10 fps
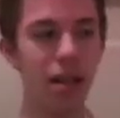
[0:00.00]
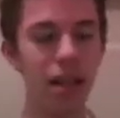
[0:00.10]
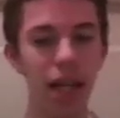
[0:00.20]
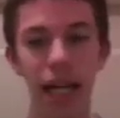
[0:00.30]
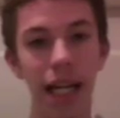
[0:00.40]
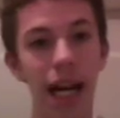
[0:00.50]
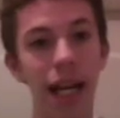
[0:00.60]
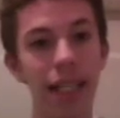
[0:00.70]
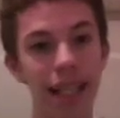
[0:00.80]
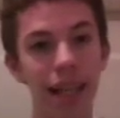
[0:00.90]
Yeah, and I
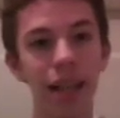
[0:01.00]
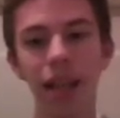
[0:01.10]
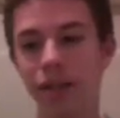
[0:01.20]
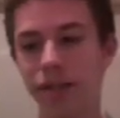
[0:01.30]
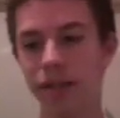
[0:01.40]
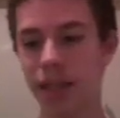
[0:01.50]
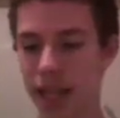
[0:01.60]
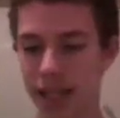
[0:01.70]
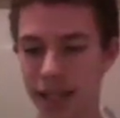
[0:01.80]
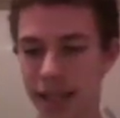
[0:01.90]
can tell I've
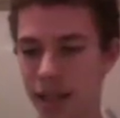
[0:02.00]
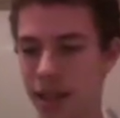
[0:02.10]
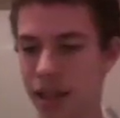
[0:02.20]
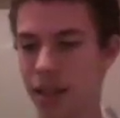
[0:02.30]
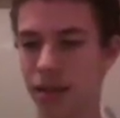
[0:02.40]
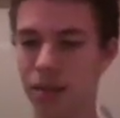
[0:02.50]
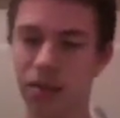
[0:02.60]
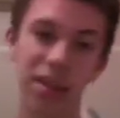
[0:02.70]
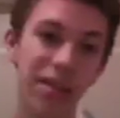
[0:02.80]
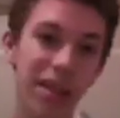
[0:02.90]
tested,
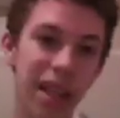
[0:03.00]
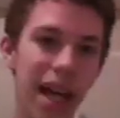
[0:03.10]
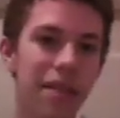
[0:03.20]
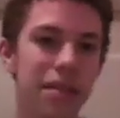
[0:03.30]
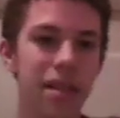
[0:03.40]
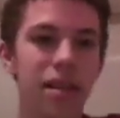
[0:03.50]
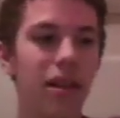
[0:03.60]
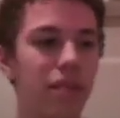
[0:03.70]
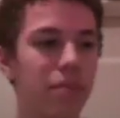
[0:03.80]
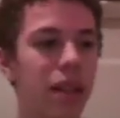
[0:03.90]
not really heavy
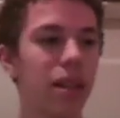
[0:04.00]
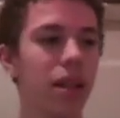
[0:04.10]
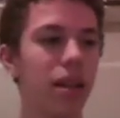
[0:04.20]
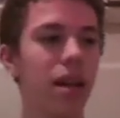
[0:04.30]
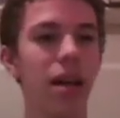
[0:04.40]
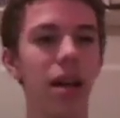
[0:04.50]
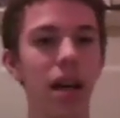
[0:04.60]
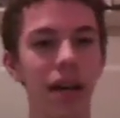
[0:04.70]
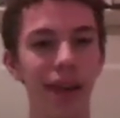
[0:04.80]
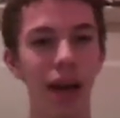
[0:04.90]
stuff, but
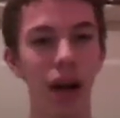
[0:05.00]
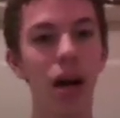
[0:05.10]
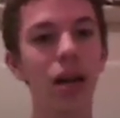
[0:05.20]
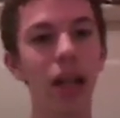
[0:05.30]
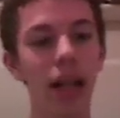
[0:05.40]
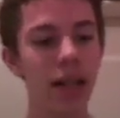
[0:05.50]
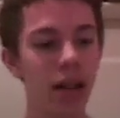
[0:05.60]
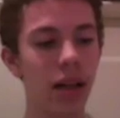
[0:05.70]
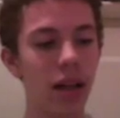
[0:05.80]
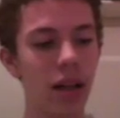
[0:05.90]
heavier, like
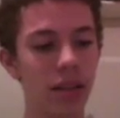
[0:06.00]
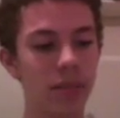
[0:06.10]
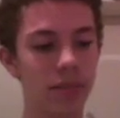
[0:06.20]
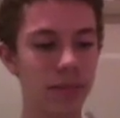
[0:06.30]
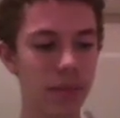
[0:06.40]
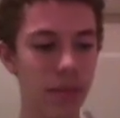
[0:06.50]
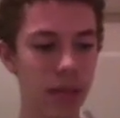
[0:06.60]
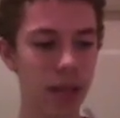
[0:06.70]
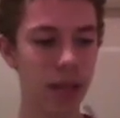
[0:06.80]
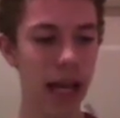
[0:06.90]
a
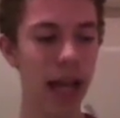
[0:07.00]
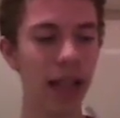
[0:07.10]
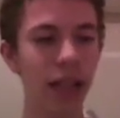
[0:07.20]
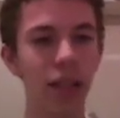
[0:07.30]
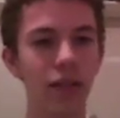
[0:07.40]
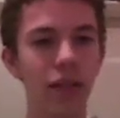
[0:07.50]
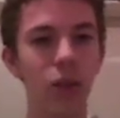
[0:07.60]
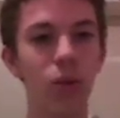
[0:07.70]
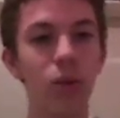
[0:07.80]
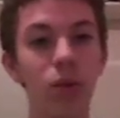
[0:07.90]
gallon of
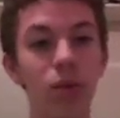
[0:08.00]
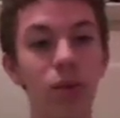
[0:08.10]
glue.